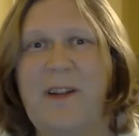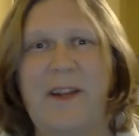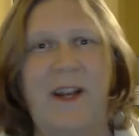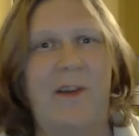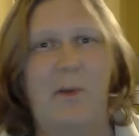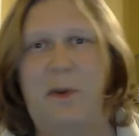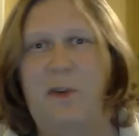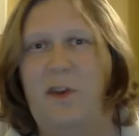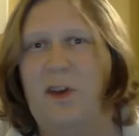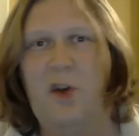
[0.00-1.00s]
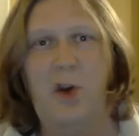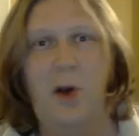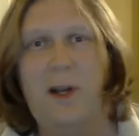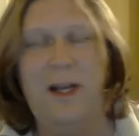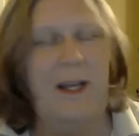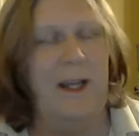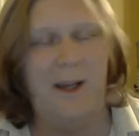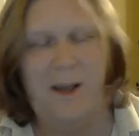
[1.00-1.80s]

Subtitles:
dance music, Hyori Lee.